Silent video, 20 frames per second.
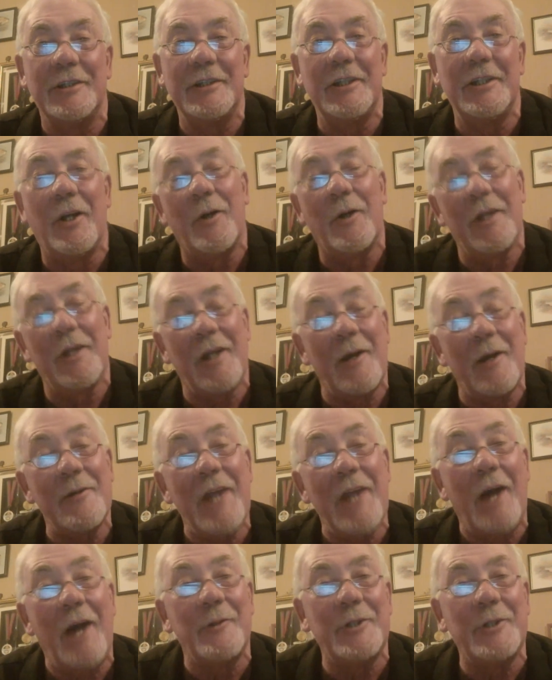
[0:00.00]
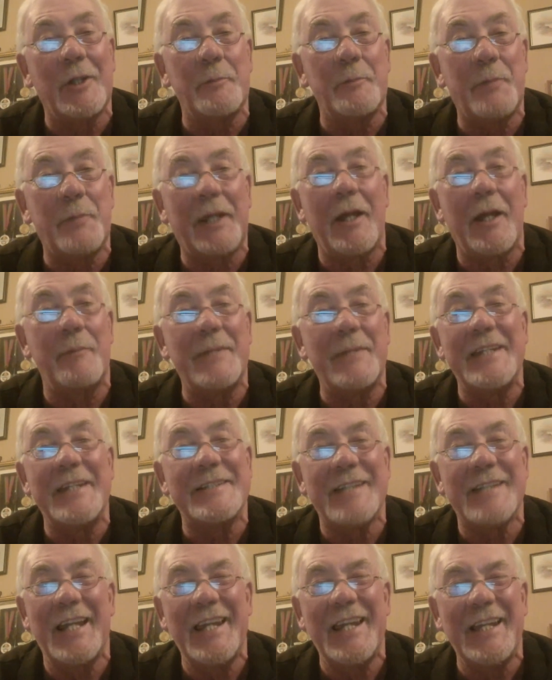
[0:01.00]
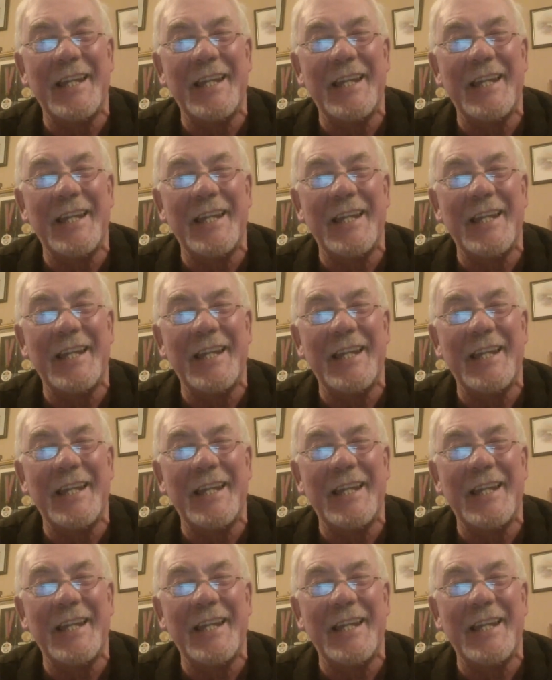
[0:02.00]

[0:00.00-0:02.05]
And now you can pick up these